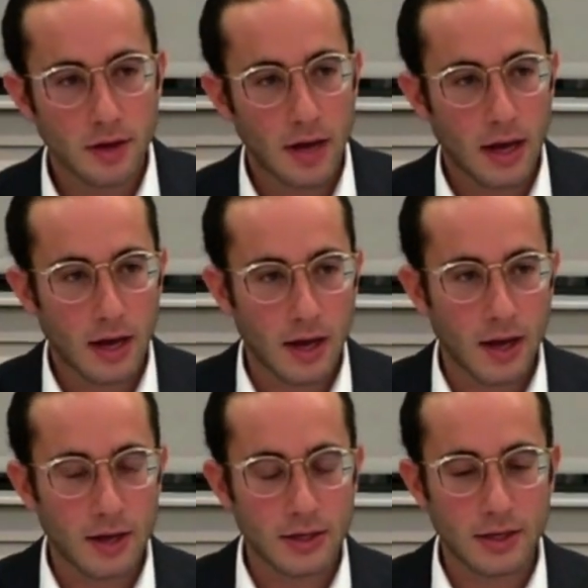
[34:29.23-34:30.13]

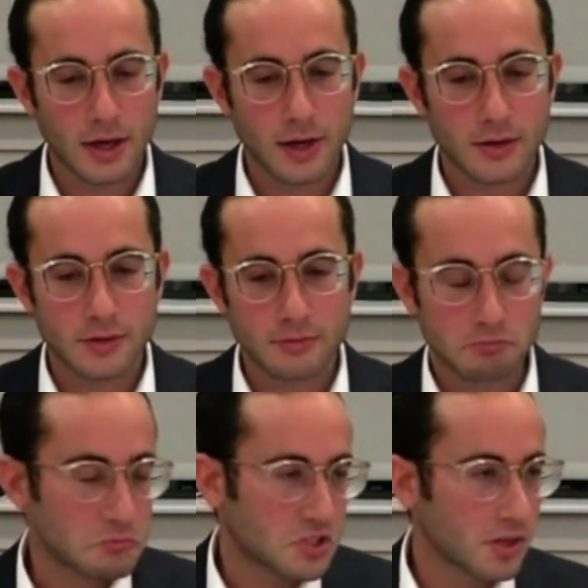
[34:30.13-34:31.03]
And
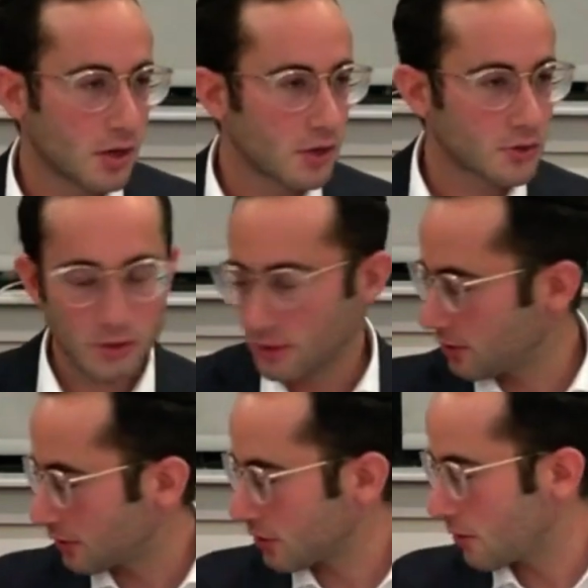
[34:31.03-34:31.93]
you say, yeah, sure.
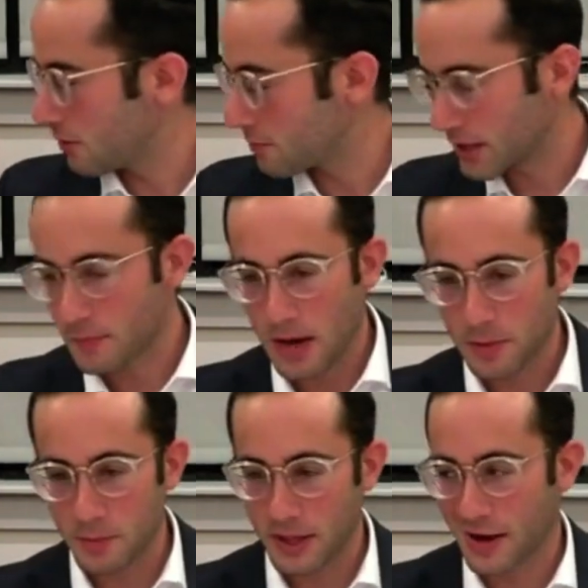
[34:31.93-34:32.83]
You go, you bring the
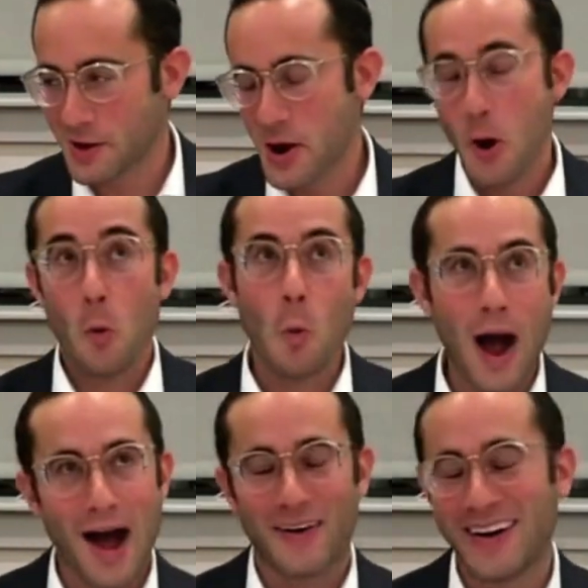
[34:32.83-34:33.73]
paper and be like,
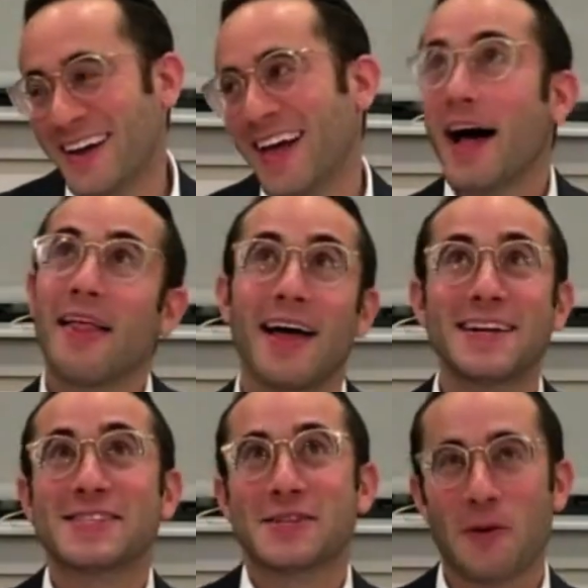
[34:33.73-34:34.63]
wow, that
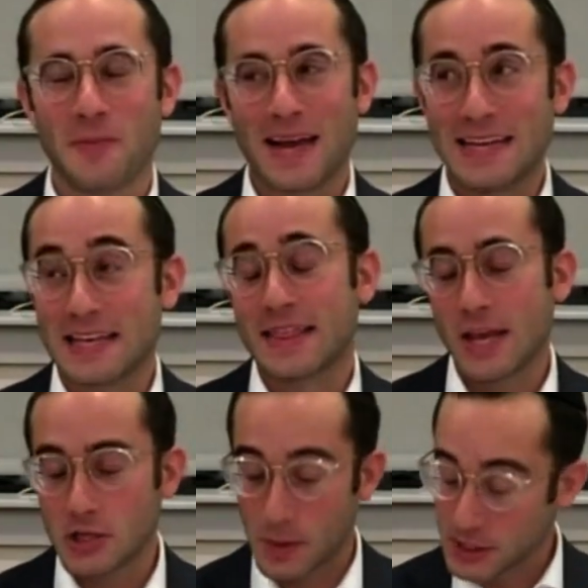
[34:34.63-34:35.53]
is so amazing. Thank
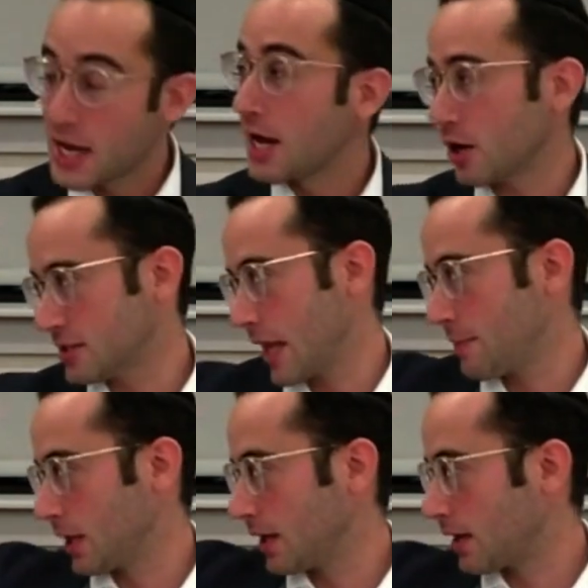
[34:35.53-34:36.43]
you so much. Here's $10
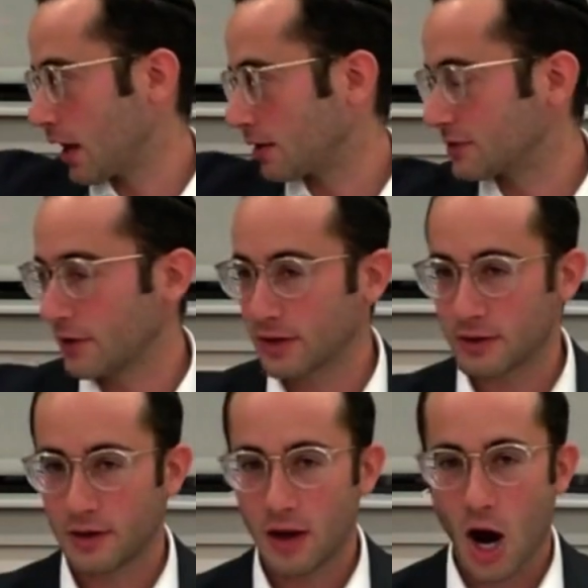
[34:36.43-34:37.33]
million for it.
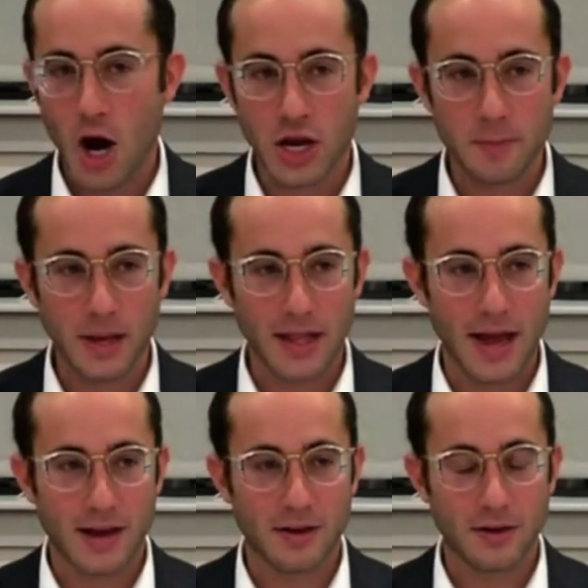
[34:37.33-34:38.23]
Are you going to be
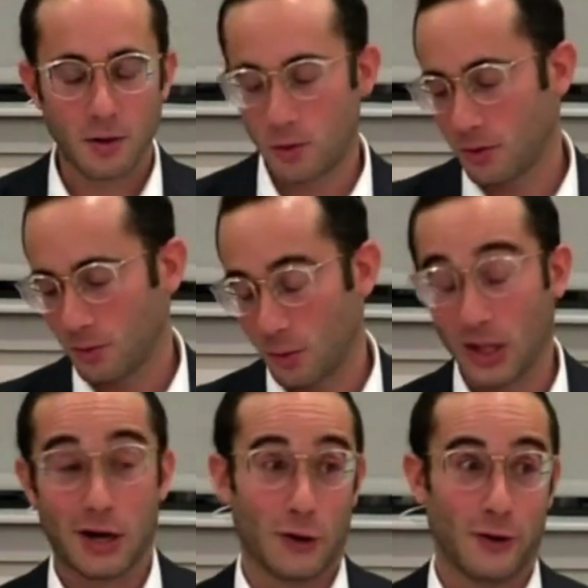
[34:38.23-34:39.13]
like, well,
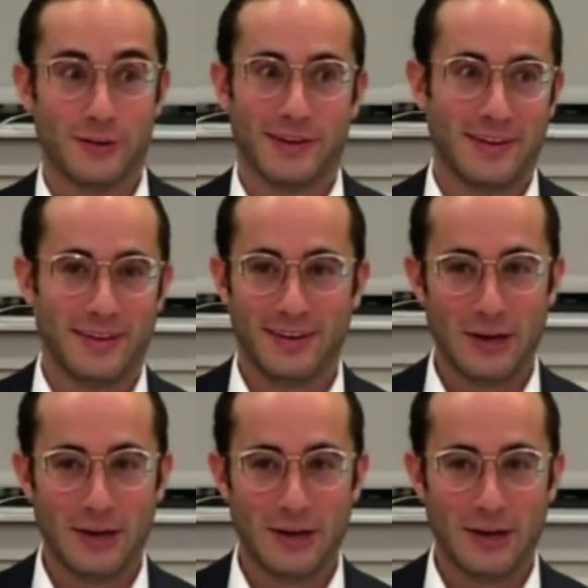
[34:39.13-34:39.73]
I earned it.